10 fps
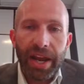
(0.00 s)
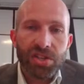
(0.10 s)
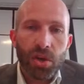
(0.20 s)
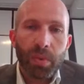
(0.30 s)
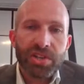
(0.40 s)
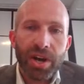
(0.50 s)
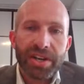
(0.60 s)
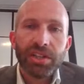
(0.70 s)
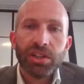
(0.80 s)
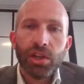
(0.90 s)
so we're
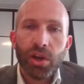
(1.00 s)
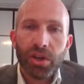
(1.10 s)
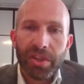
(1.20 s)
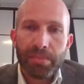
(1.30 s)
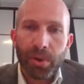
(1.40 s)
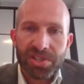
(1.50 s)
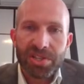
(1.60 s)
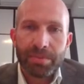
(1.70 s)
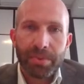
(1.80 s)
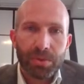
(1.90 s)
trying to learn the
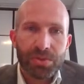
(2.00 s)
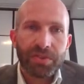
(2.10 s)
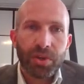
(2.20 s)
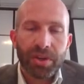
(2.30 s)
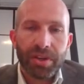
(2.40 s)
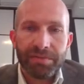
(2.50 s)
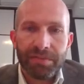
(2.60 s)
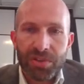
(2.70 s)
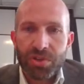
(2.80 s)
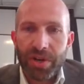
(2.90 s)
principles of good
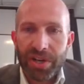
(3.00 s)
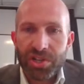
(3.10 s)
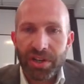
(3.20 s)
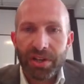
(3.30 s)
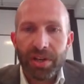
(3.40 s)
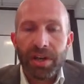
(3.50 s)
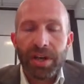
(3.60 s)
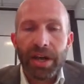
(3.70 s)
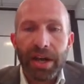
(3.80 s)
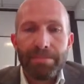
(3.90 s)
infrastructure
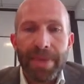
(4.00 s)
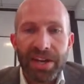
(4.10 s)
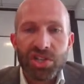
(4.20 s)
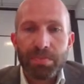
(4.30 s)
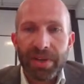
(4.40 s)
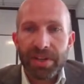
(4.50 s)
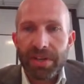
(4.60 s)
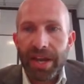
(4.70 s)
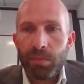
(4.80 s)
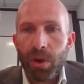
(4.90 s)
management
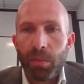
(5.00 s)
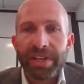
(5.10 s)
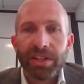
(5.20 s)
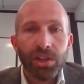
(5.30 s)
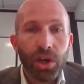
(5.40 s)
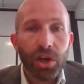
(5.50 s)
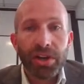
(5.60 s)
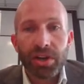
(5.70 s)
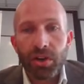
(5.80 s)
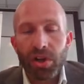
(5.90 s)
and what we can
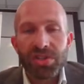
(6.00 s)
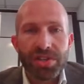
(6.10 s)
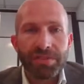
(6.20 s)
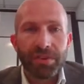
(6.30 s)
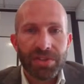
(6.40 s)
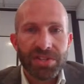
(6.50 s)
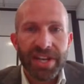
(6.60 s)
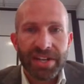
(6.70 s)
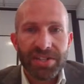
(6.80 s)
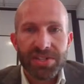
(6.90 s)
learn across different
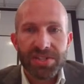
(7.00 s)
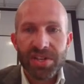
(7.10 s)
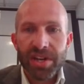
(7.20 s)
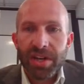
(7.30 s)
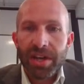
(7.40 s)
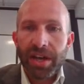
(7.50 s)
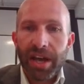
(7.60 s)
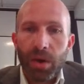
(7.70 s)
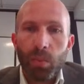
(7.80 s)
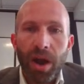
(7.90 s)
sectors.
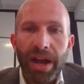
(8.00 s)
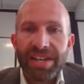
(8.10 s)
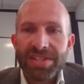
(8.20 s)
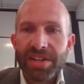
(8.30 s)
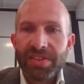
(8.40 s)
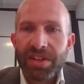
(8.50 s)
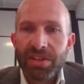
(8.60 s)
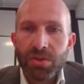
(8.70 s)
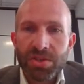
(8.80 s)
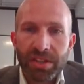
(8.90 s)
Why is it that
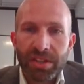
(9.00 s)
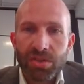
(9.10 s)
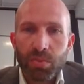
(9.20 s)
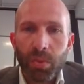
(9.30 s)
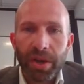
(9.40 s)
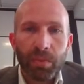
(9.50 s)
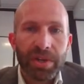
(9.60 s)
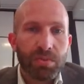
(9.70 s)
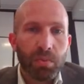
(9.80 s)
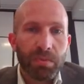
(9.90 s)
New Zealand, when
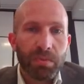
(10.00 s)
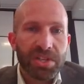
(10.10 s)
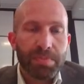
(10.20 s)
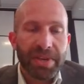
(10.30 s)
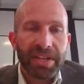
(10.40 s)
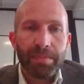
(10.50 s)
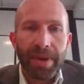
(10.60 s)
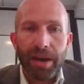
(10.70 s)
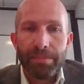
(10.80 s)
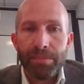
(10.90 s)
we speak
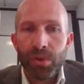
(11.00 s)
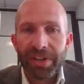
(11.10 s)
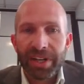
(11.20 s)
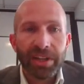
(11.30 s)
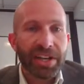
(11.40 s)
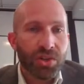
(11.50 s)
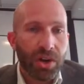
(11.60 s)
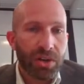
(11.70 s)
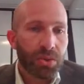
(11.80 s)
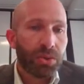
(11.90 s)
about moving
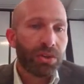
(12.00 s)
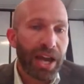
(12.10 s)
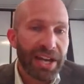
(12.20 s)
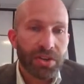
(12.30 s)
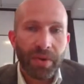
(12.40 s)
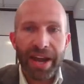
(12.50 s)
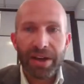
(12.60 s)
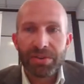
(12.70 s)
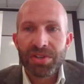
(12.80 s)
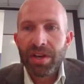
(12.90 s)
electrons or light
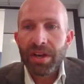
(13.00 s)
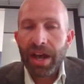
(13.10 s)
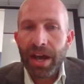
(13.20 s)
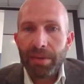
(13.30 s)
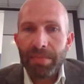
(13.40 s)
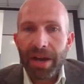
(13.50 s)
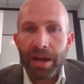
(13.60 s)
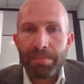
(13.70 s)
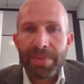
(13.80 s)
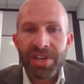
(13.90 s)
around,
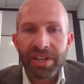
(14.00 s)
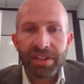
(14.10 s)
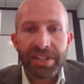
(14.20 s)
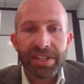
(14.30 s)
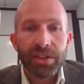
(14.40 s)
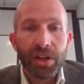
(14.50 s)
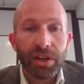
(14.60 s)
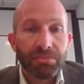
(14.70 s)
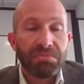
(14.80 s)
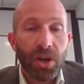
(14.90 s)
are particularly,
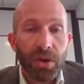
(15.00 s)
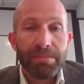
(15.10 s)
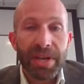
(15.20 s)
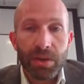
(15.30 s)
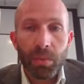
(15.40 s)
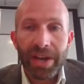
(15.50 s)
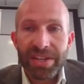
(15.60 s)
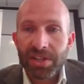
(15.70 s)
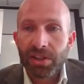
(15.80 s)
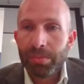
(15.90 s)
in many
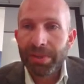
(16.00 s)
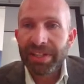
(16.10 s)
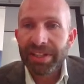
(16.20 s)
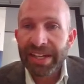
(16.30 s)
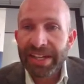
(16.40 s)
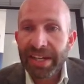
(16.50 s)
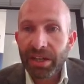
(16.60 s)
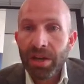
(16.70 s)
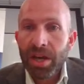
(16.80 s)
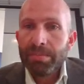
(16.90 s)
ways globally
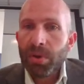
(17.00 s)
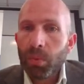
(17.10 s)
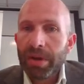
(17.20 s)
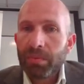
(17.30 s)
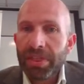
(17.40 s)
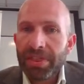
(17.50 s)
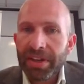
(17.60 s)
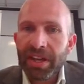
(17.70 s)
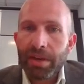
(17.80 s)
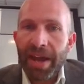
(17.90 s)
leading, but when we're
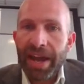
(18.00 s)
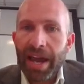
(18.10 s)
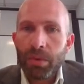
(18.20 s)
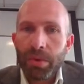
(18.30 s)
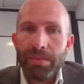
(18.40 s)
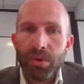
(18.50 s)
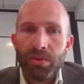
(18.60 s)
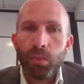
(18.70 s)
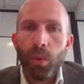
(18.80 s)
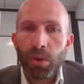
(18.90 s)
thinking about how we move
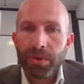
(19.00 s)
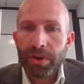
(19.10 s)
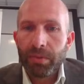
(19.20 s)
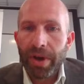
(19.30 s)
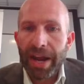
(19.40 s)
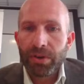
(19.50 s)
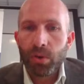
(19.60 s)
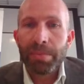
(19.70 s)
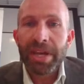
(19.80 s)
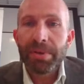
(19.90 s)
water around
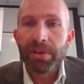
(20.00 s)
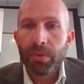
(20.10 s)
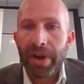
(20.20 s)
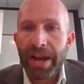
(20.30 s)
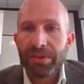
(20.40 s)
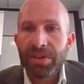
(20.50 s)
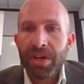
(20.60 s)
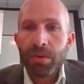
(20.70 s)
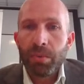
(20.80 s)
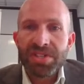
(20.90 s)
or people around,
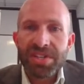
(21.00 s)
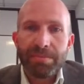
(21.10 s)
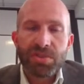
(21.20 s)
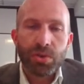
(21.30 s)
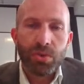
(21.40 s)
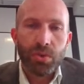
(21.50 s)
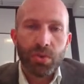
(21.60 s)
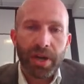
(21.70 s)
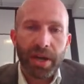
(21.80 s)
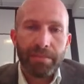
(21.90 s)
we seem
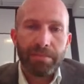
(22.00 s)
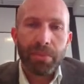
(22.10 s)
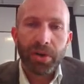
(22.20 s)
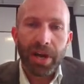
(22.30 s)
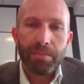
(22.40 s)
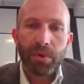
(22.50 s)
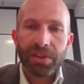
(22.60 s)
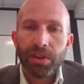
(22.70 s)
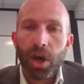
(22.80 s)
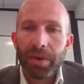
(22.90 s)
to put up with
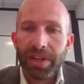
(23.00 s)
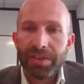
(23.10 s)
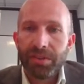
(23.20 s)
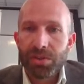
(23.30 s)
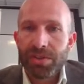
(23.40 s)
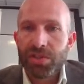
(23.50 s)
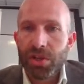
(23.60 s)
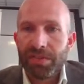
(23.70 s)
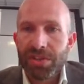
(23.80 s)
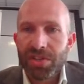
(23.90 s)
lower levels of
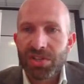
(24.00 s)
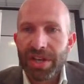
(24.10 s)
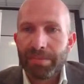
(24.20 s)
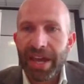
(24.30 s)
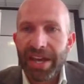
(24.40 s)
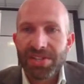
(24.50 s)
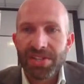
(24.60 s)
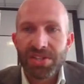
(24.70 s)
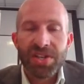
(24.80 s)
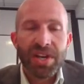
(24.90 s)
service in some
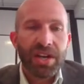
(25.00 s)
cases.